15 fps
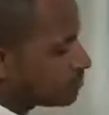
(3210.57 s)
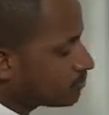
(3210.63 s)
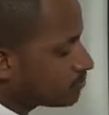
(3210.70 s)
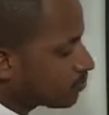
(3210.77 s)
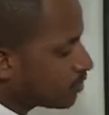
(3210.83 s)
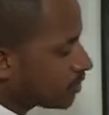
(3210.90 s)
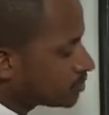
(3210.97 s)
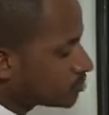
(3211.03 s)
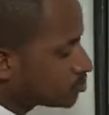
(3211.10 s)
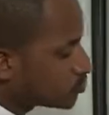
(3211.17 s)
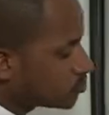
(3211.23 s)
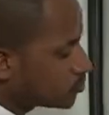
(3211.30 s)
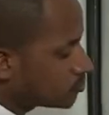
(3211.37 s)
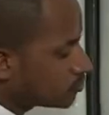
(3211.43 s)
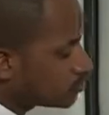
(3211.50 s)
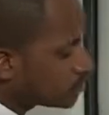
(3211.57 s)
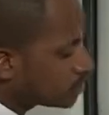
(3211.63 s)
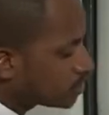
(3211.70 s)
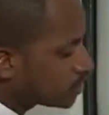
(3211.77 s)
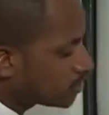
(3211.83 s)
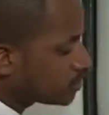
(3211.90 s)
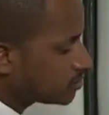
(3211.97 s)
1, 2,
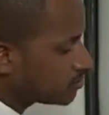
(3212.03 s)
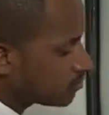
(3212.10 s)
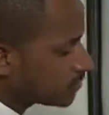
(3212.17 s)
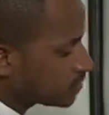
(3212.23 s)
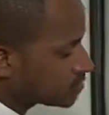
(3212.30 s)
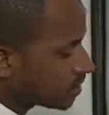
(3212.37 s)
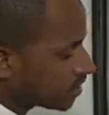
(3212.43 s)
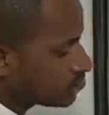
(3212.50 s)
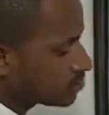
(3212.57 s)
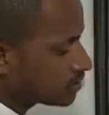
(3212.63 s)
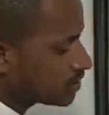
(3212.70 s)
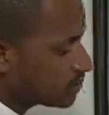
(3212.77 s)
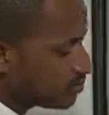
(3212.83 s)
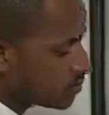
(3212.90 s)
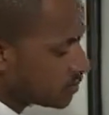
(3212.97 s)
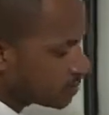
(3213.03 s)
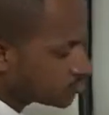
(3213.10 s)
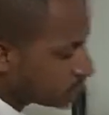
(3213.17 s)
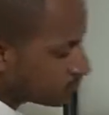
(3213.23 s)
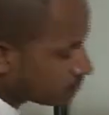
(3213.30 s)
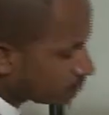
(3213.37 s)
3. On the second carbon atom.